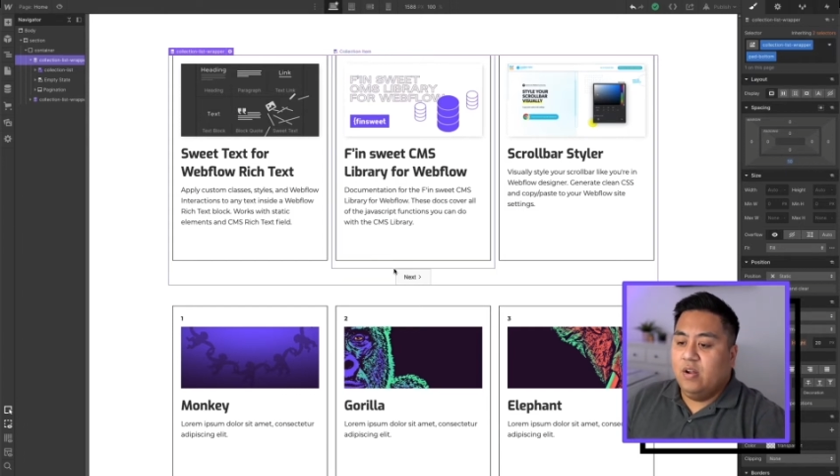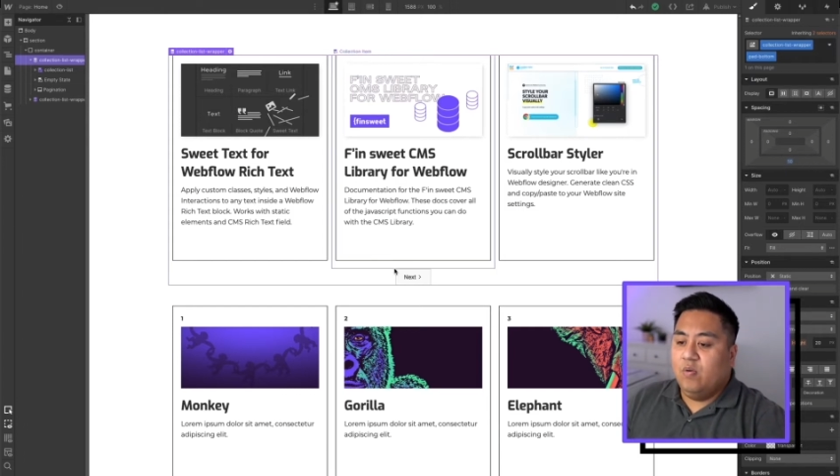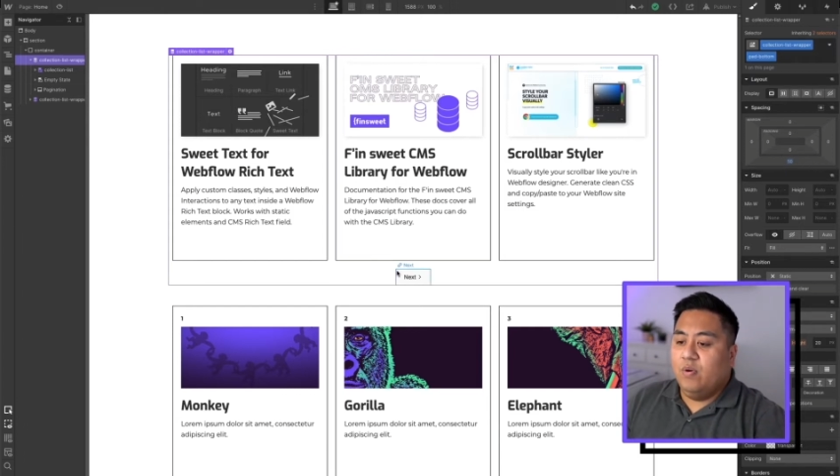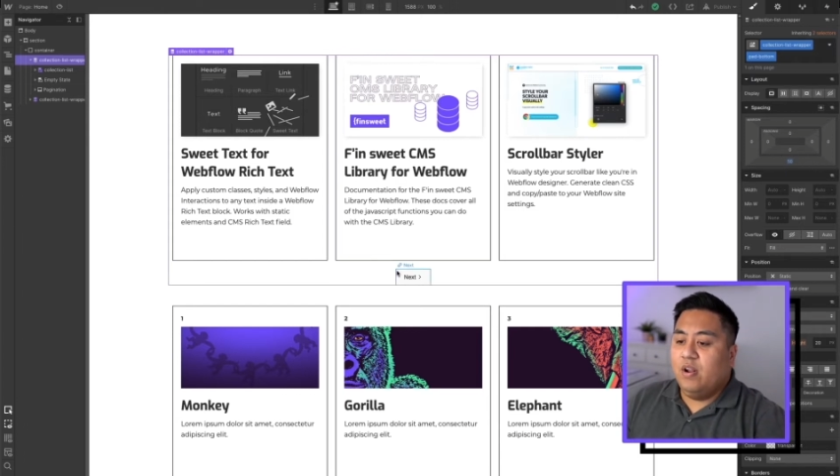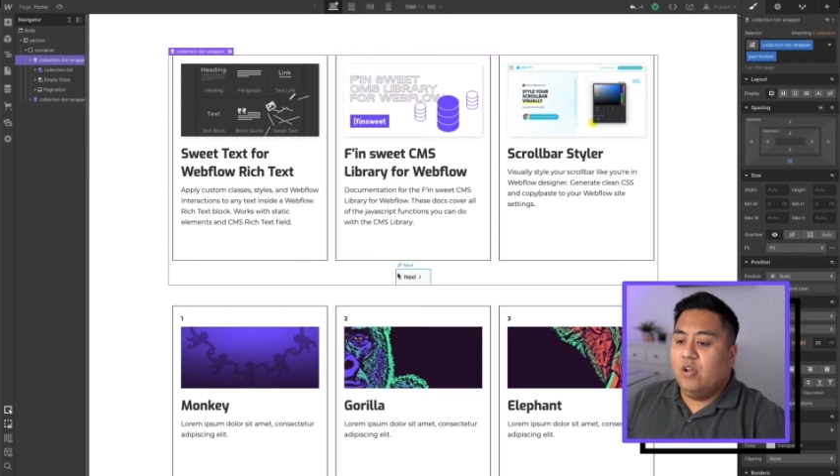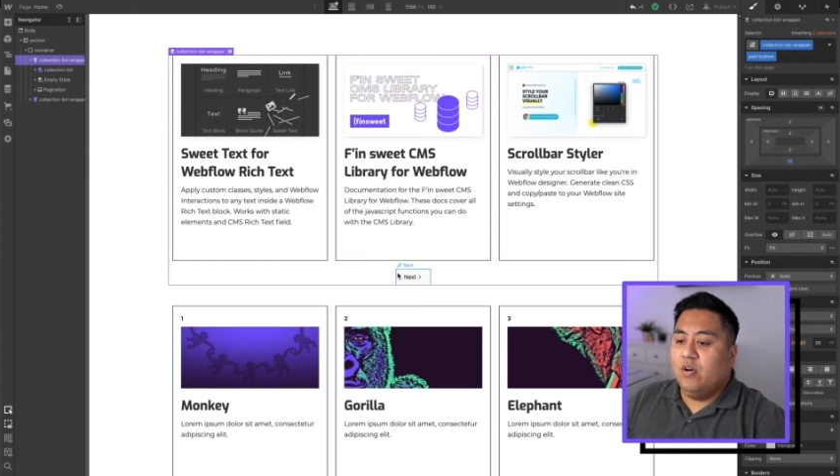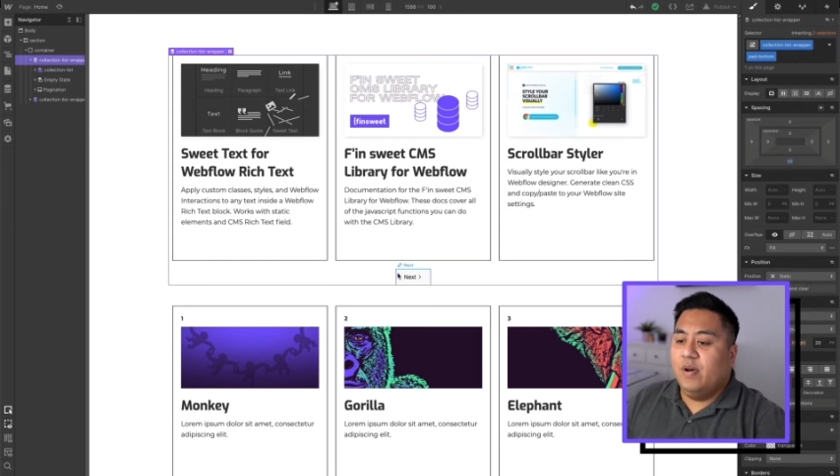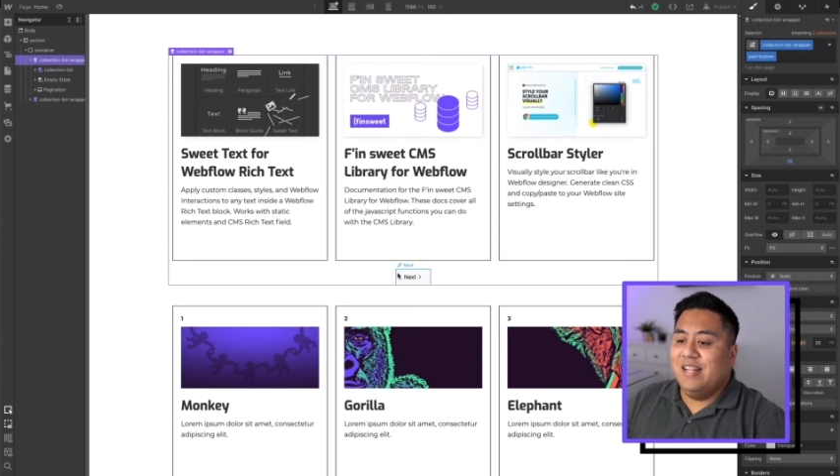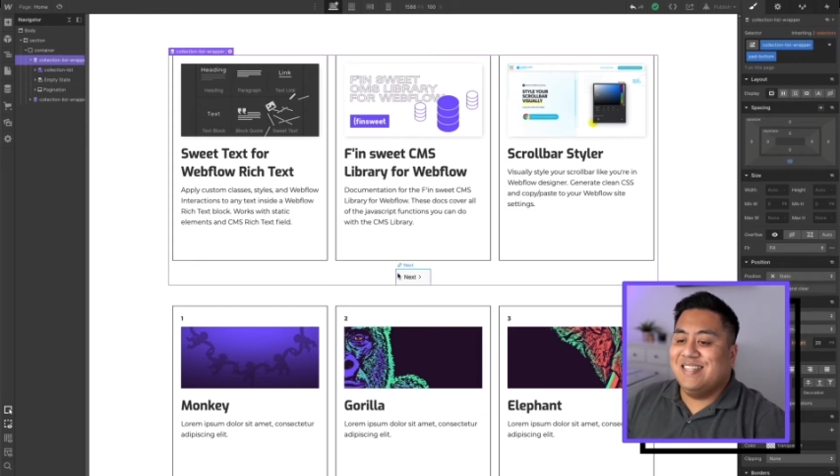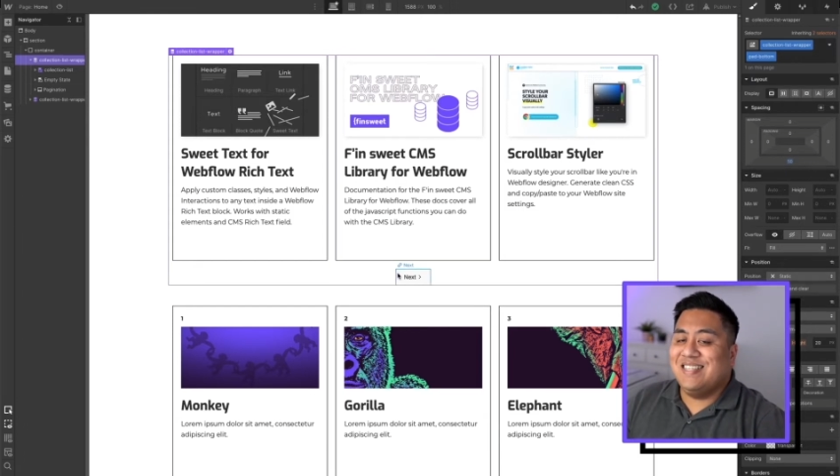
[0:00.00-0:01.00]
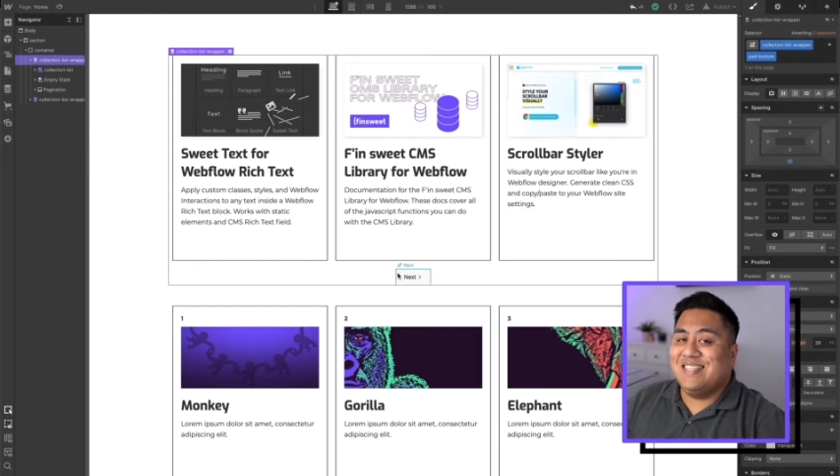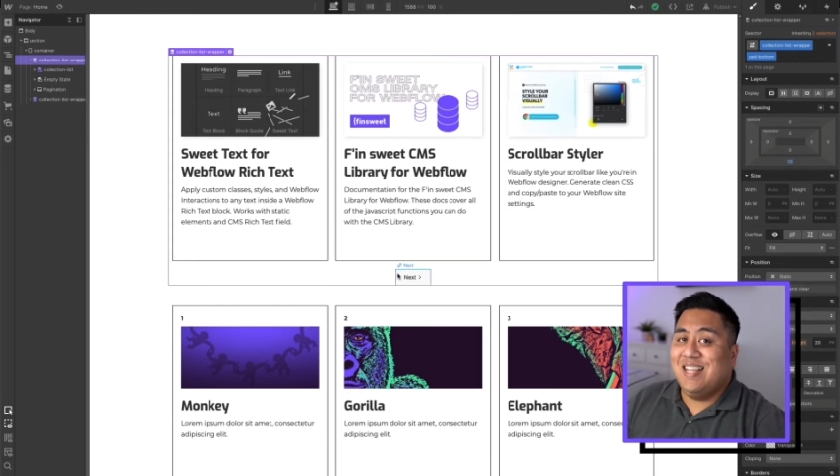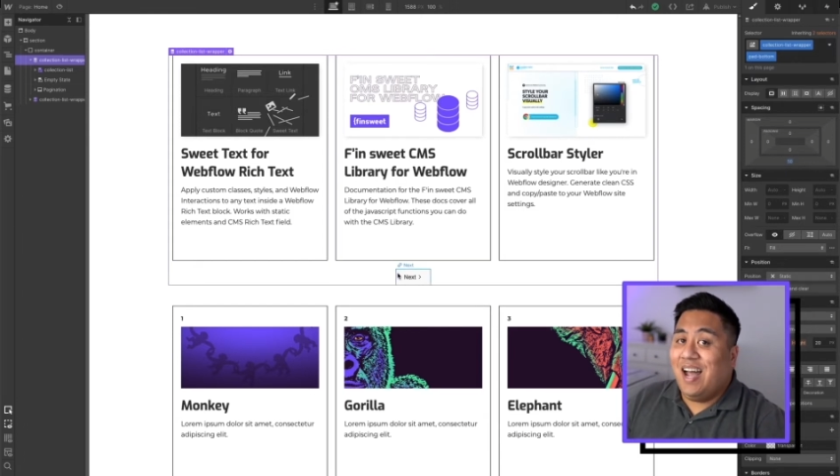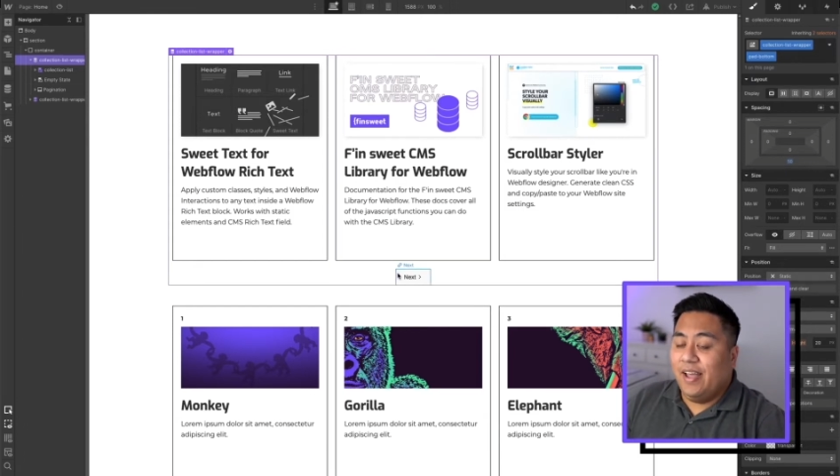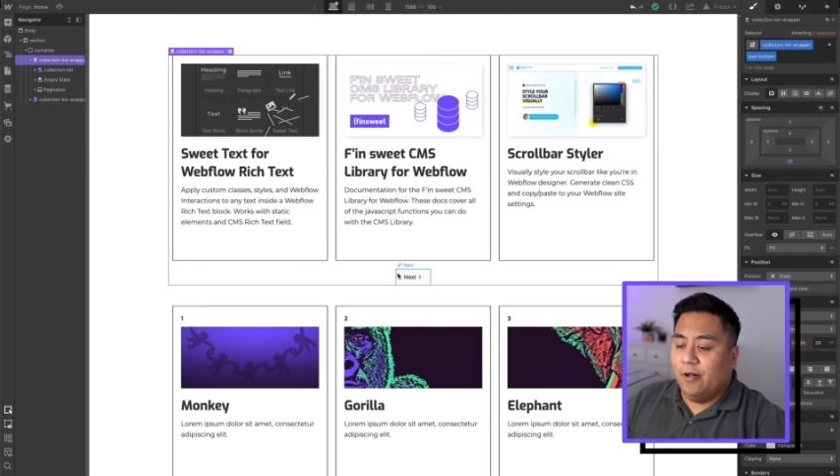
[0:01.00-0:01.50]
we're going to go ahead and
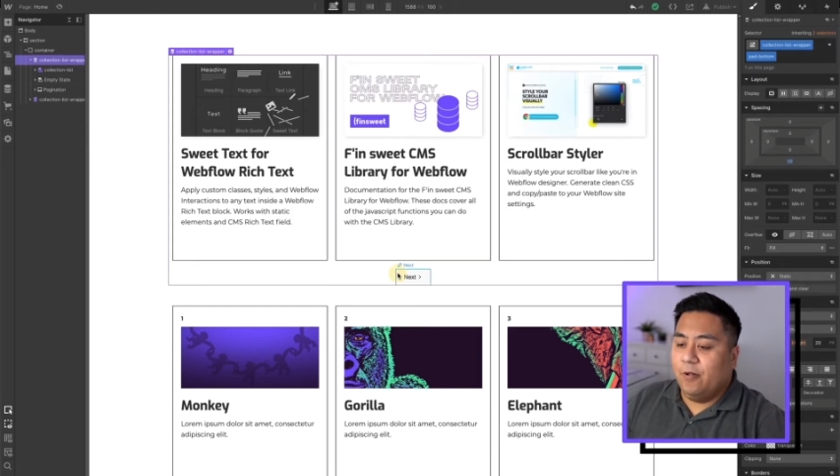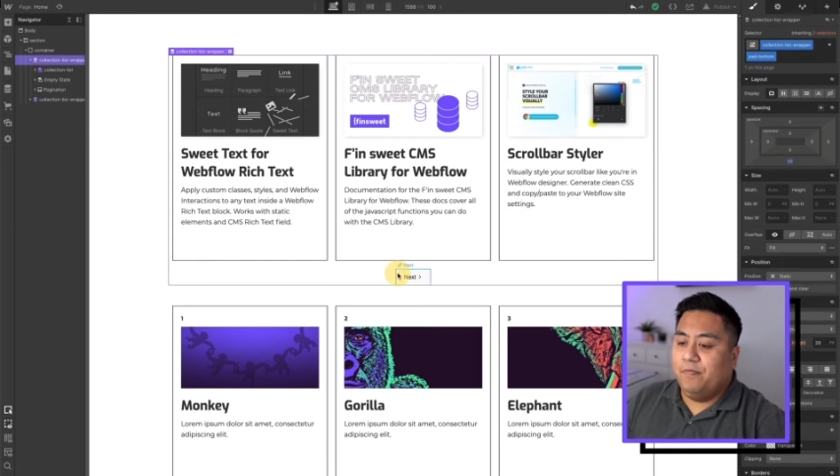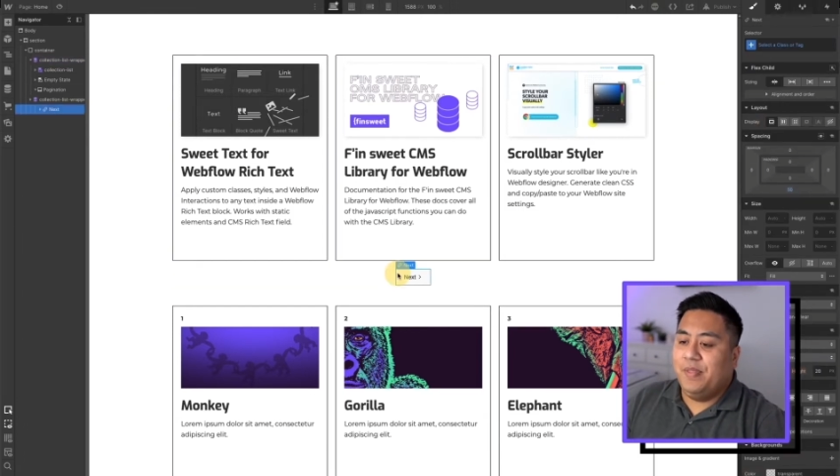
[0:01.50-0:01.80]
style